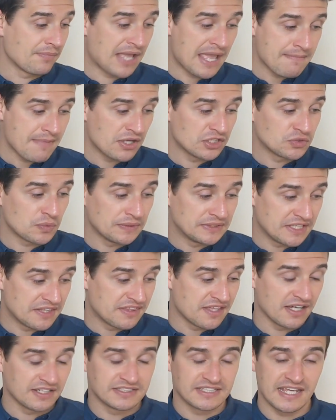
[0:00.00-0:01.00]
Came out in
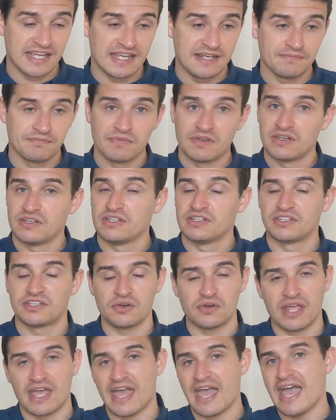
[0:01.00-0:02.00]
2013.
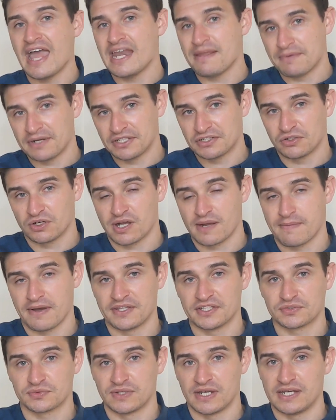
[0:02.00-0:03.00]
Don't hear anybody talking
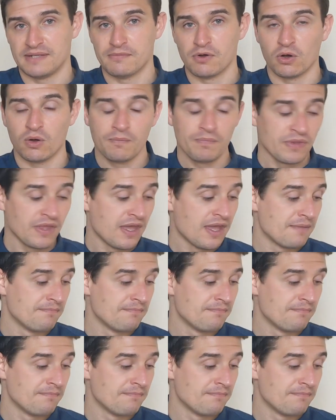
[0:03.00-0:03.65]
about this one anymore,